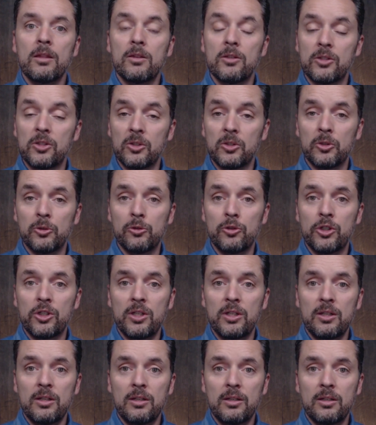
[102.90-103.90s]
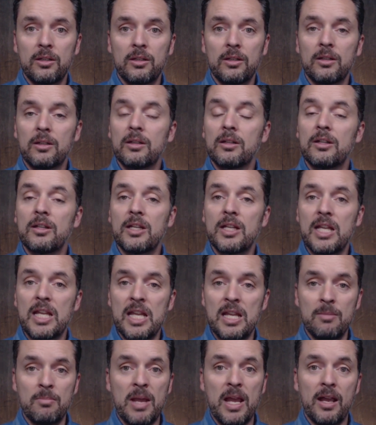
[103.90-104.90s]
The solution?
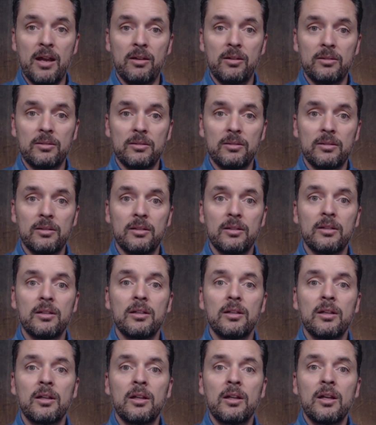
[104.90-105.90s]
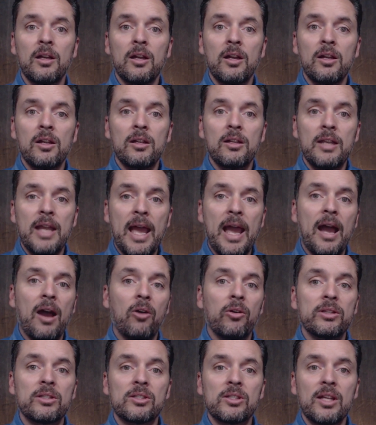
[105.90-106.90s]
Email.
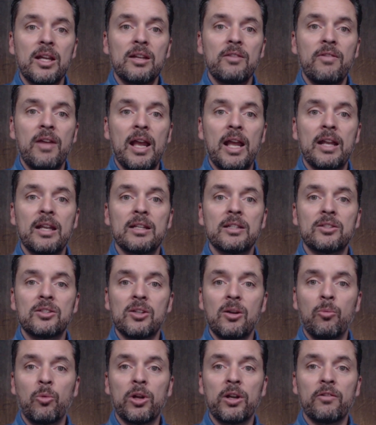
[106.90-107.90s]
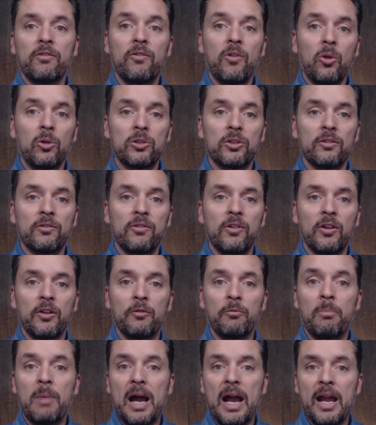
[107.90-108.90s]
Now, instead of handing someone a folder full
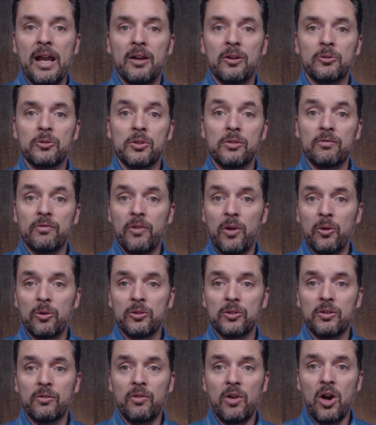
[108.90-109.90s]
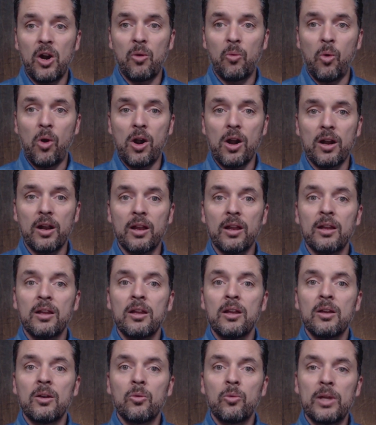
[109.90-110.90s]
of bios and photos of artwork,
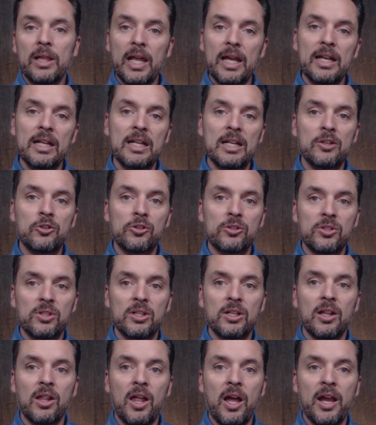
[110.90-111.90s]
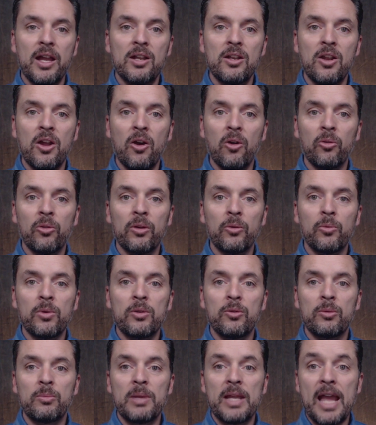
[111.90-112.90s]
we let an interested client know that
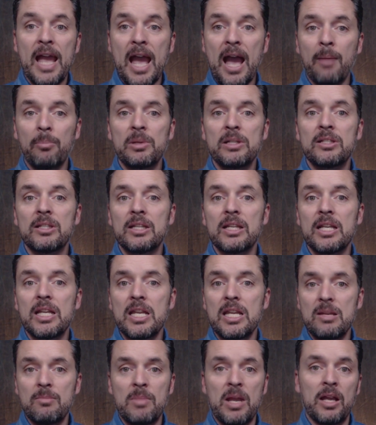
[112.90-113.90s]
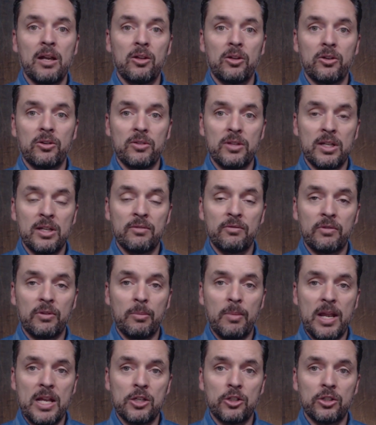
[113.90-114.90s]
we would be happy to email her the
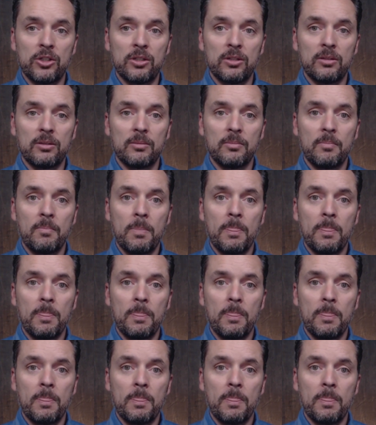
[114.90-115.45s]
information.